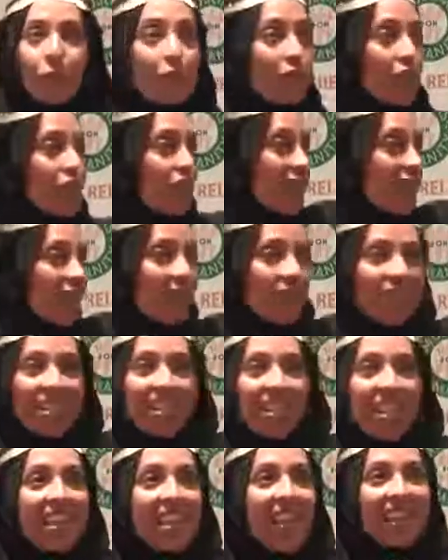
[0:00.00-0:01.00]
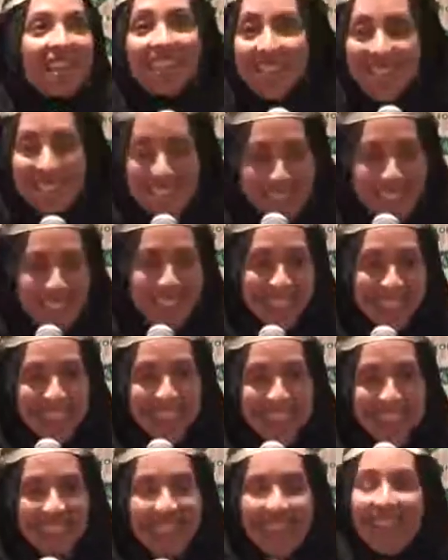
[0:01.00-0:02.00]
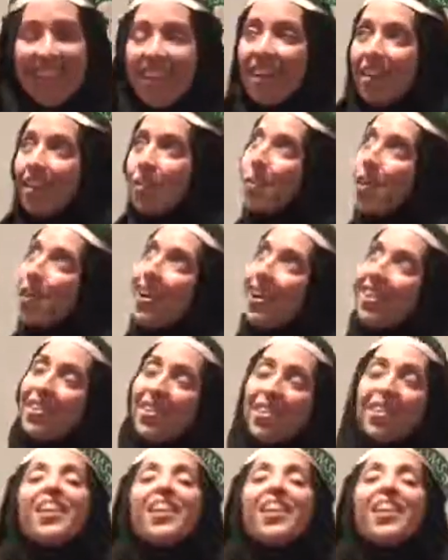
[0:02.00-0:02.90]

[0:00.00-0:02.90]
You just have to say that? That's it? Wow.